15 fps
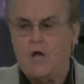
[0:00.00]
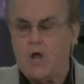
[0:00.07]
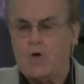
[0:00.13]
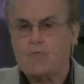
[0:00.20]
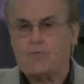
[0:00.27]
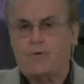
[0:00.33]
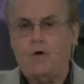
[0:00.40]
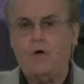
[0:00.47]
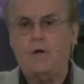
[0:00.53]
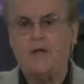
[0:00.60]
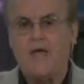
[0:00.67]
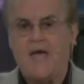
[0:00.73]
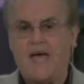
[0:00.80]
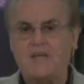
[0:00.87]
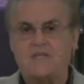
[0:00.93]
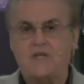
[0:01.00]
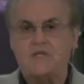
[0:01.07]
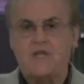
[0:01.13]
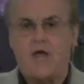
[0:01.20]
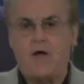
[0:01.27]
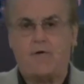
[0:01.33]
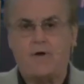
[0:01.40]
He'll run as
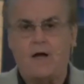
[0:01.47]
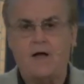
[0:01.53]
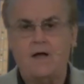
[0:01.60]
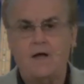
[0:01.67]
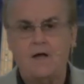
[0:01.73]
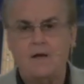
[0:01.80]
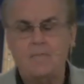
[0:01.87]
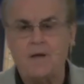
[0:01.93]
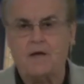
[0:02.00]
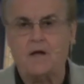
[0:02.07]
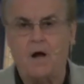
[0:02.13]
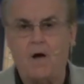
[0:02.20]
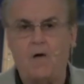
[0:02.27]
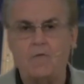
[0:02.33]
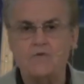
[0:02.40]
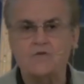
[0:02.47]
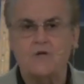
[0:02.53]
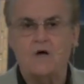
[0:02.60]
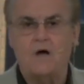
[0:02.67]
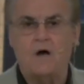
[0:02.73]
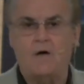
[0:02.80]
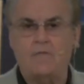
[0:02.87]
in terror
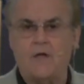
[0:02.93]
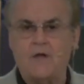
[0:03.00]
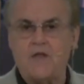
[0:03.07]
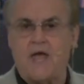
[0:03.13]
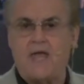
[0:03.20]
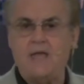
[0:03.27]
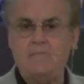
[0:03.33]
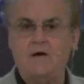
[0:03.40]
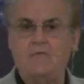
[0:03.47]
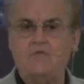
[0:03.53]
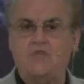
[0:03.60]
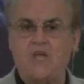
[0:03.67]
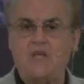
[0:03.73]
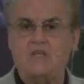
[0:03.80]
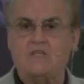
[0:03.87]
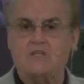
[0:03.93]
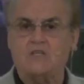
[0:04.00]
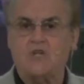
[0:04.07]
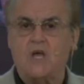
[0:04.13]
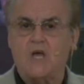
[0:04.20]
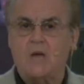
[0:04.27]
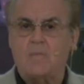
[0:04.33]
because of the name of
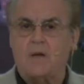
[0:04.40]
Jesus,